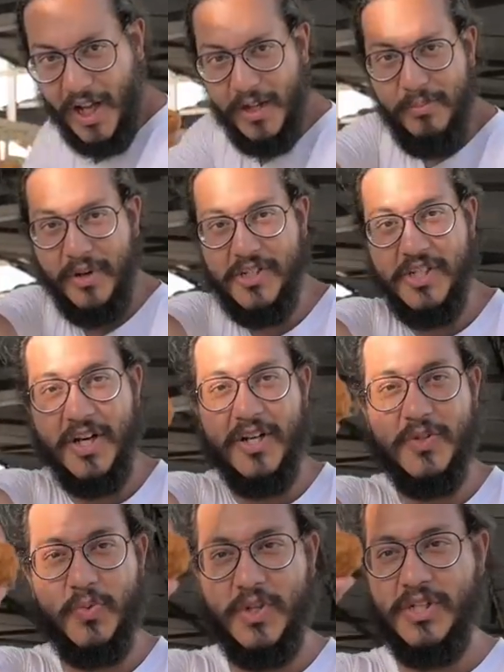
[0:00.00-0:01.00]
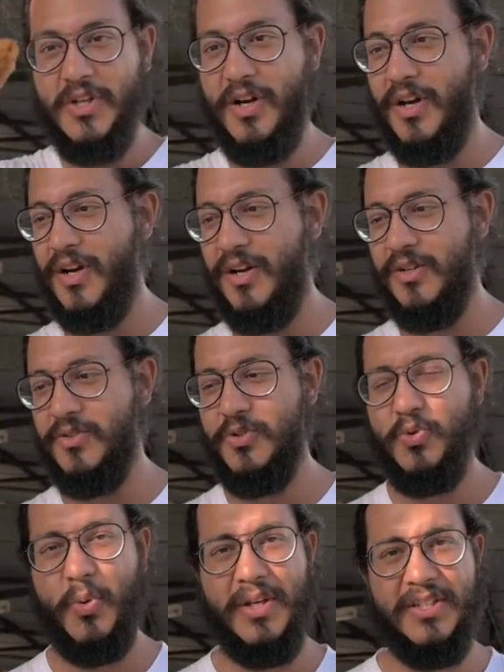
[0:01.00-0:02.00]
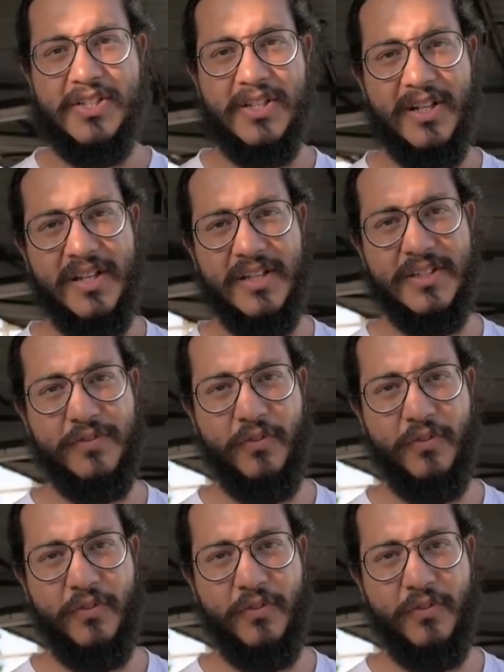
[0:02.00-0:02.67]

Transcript: dal bhajias, which are 20 shillings